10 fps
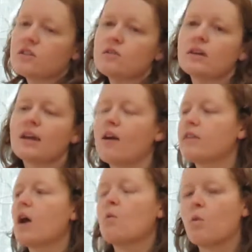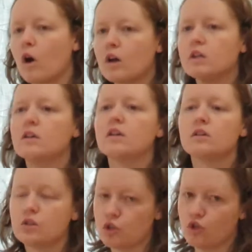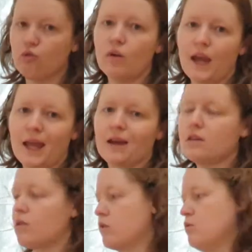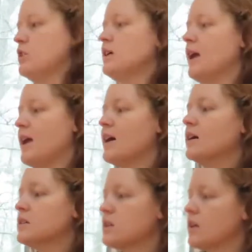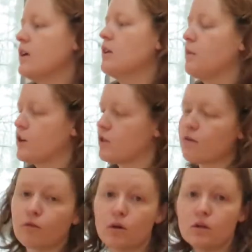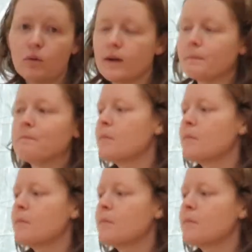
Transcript: So you can count that 1, 2, and 3, and in measure 41.